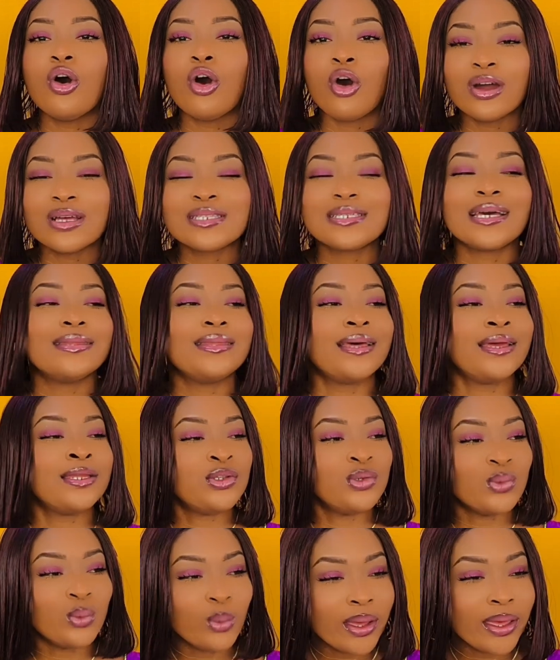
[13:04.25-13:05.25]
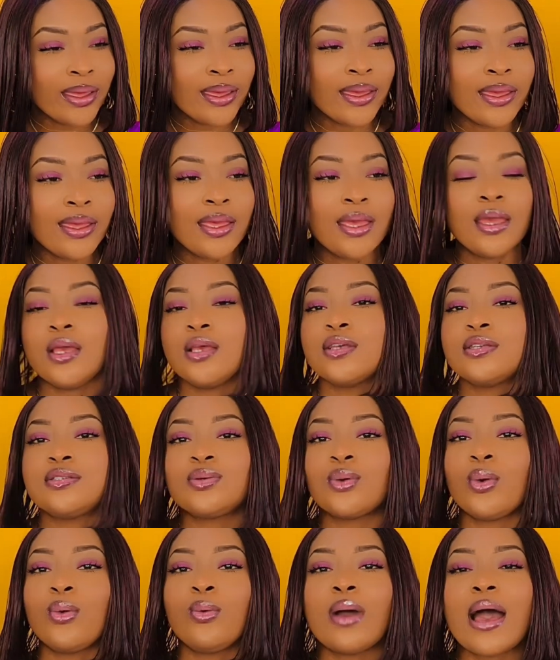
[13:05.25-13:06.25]
hotter than you were.
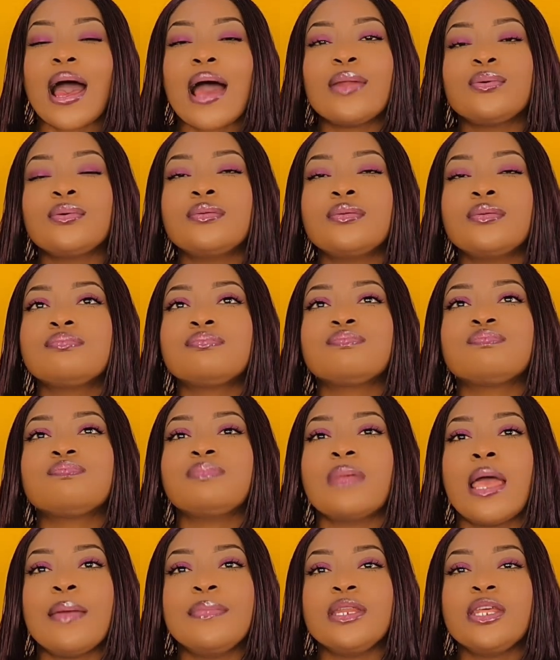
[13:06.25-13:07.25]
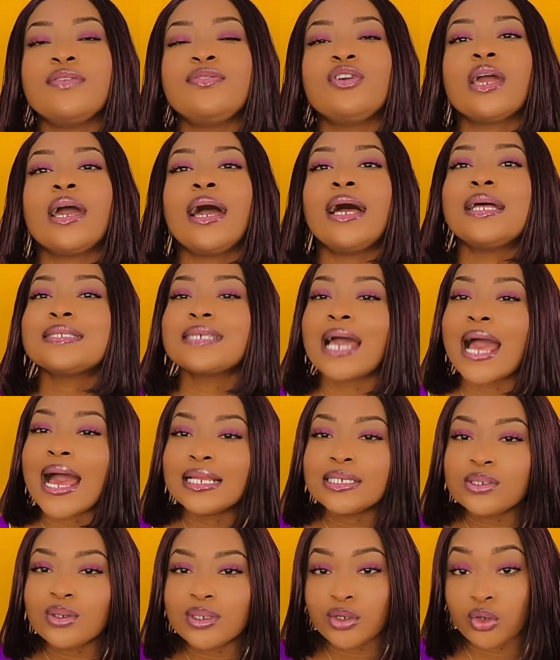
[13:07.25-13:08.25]
So I mean, if you can't
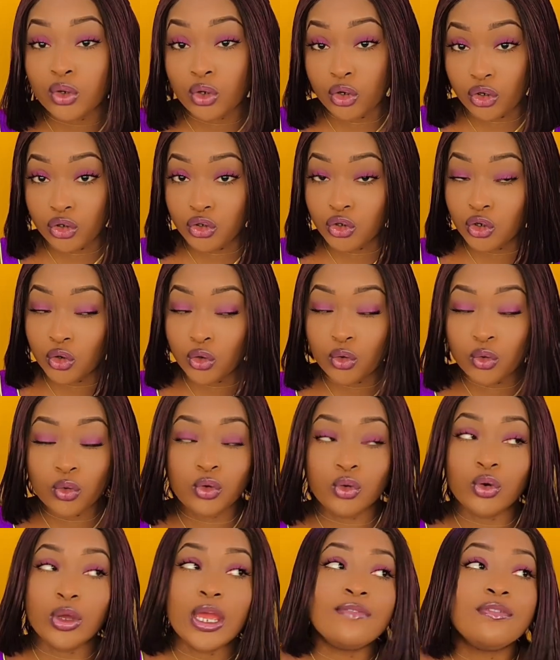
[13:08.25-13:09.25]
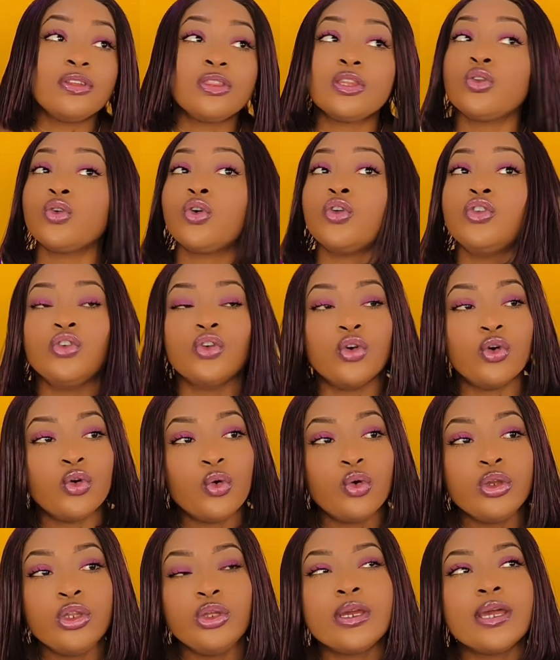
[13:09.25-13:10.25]
handle it on your own or everything on your
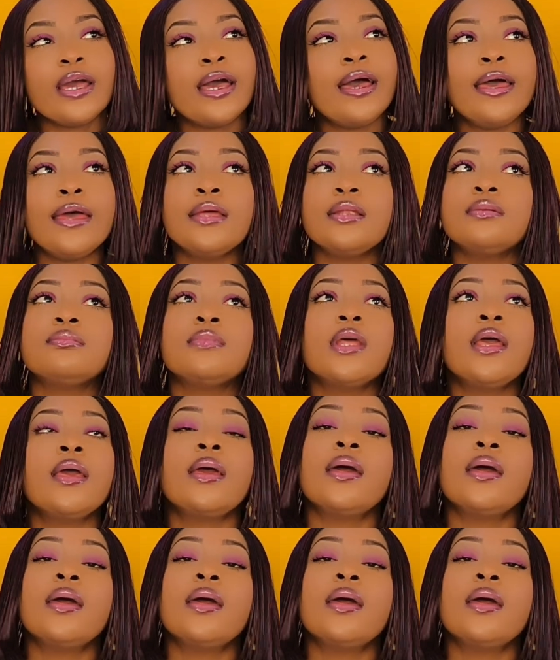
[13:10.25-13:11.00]
own, you can.